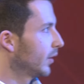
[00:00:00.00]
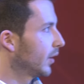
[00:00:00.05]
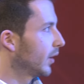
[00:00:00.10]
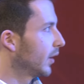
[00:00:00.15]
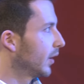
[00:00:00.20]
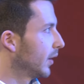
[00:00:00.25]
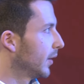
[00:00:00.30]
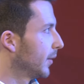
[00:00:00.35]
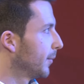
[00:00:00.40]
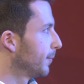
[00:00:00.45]

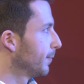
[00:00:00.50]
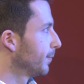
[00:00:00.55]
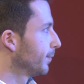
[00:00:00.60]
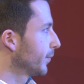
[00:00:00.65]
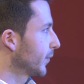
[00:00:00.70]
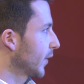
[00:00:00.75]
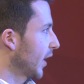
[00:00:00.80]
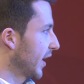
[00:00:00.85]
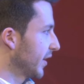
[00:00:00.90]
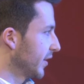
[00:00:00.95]

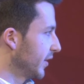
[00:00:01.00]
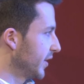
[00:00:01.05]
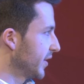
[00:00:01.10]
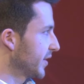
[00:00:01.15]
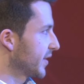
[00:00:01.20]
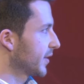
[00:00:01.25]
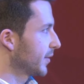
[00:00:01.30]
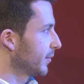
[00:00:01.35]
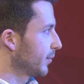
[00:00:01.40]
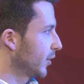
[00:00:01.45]
Add
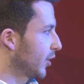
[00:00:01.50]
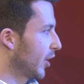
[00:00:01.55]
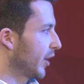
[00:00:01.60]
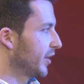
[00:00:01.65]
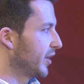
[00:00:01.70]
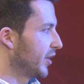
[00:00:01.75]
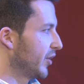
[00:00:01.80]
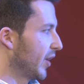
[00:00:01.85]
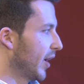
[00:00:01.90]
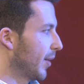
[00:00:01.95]
these
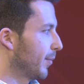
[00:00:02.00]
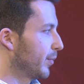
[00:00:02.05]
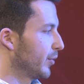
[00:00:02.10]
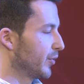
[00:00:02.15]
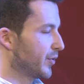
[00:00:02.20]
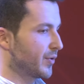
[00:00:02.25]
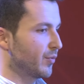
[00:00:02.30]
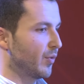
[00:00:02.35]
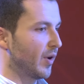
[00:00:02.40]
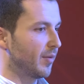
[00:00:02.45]
criteria
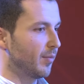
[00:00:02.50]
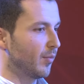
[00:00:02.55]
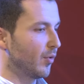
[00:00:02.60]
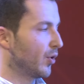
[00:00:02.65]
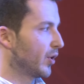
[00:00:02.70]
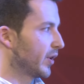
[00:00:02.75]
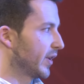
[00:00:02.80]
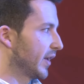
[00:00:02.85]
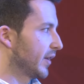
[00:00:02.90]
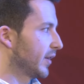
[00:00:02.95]
plus one
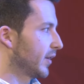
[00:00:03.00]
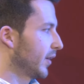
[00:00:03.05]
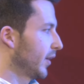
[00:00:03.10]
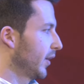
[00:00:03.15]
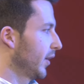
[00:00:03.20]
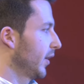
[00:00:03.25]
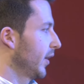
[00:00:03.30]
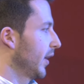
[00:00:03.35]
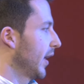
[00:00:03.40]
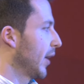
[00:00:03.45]
more that
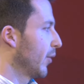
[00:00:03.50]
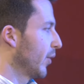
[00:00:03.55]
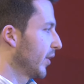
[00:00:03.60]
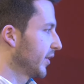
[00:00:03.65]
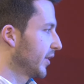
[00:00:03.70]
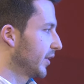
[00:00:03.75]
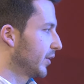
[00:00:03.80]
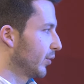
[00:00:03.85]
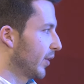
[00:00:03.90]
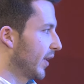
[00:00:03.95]
I
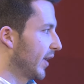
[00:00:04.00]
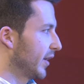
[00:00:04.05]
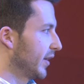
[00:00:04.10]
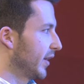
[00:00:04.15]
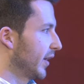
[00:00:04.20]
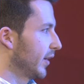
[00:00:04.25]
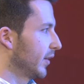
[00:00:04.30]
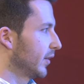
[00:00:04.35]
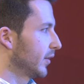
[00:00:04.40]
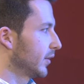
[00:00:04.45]
wanted to add